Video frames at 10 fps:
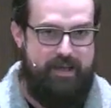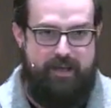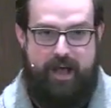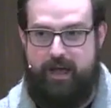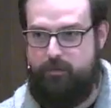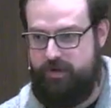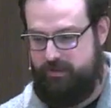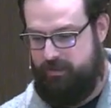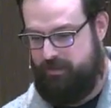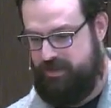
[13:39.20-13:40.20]
I want to be
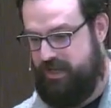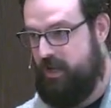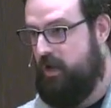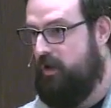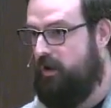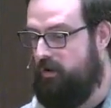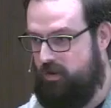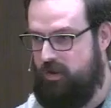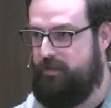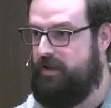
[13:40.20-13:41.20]
able to take
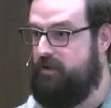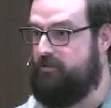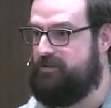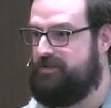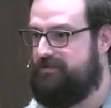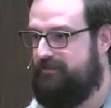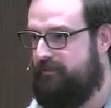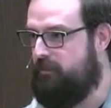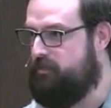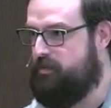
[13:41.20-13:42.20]
all my notes
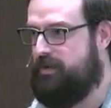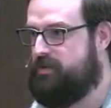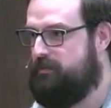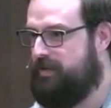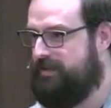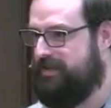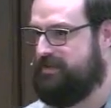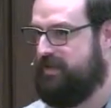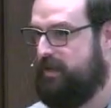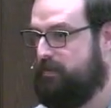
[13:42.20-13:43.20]
from doing a sermon like this
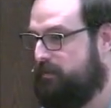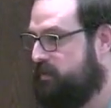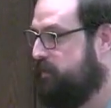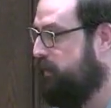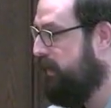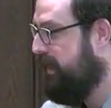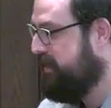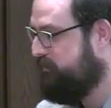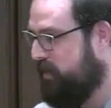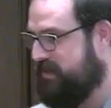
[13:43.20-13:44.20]
and be able to
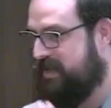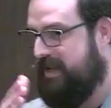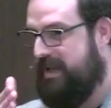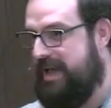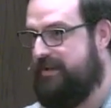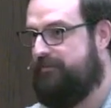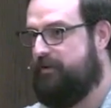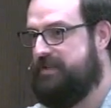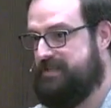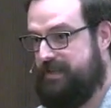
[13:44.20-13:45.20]
express
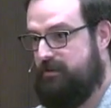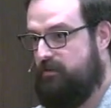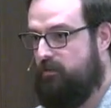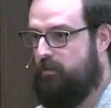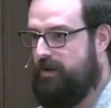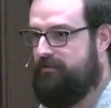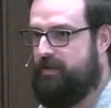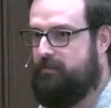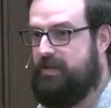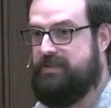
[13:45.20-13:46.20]
every single one of
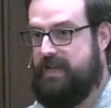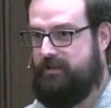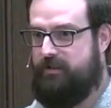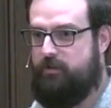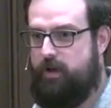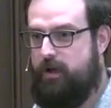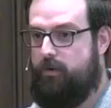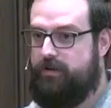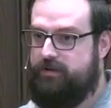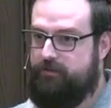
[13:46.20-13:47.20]
them exactly the way I
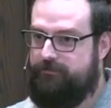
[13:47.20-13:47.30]
want to.